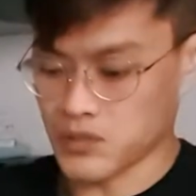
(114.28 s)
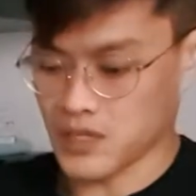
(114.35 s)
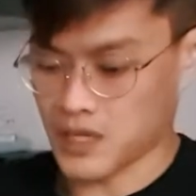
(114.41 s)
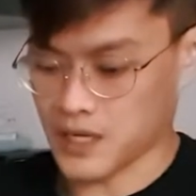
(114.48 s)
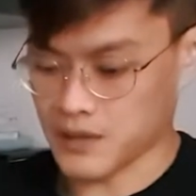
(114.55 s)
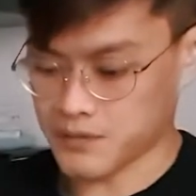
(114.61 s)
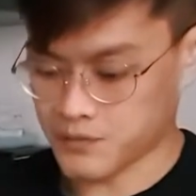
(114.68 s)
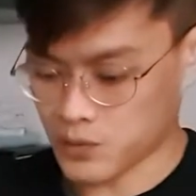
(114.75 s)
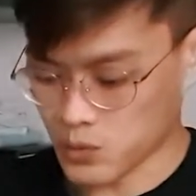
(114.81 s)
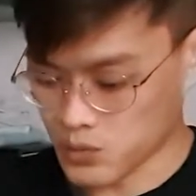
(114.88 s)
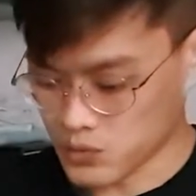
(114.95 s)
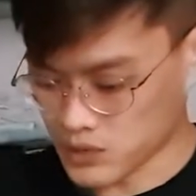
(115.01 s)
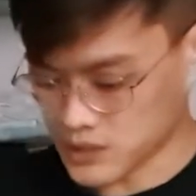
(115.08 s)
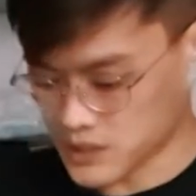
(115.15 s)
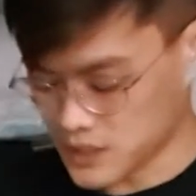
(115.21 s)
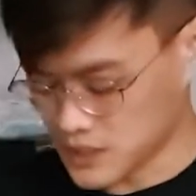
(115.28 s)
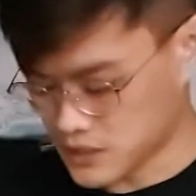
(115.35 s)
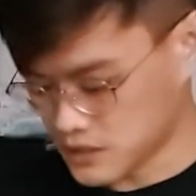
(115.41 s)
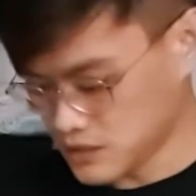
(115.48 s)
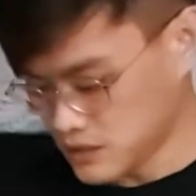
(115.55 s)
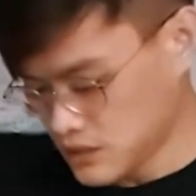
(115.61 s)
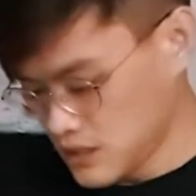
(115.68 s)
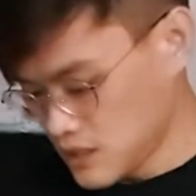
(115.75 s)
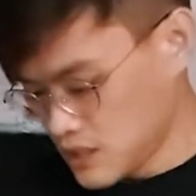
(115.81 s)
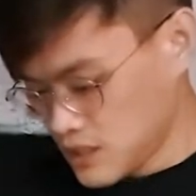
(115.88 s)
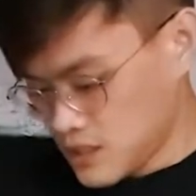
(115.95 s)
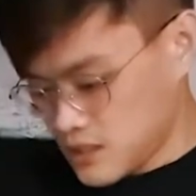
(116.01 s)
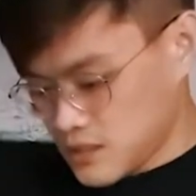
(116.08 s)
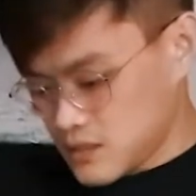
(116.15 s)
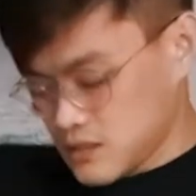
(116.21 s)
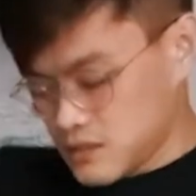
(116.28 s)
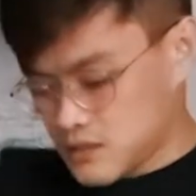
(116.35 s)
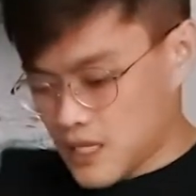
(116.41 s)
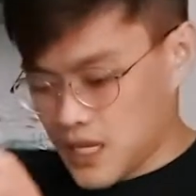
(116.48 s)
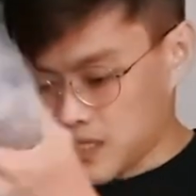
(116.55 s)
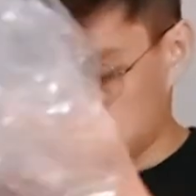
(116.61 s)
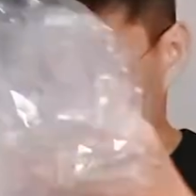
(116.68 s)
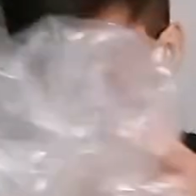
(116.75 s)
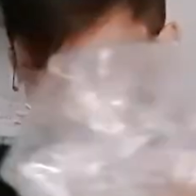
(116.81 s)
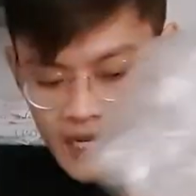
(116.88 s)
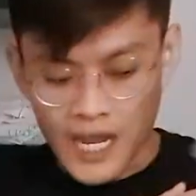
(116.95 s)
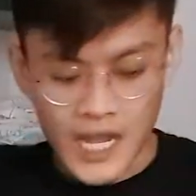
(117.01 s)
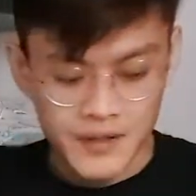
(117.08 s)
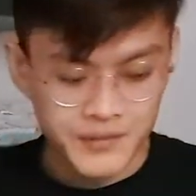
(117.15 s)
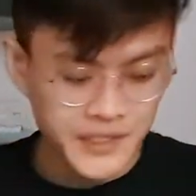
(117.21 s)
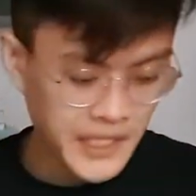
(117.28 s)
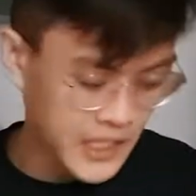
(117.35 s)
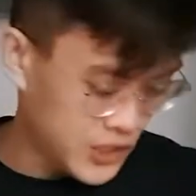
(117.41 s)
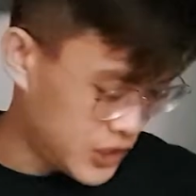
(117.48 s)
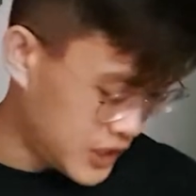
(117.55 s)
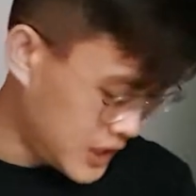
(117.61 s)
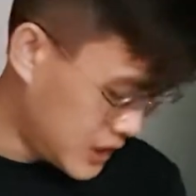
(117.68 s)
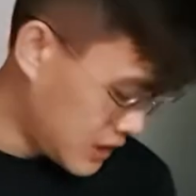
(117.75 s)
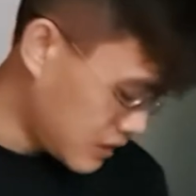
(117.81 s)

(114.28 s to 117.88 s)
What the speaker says: I've told earlier, that the cover actually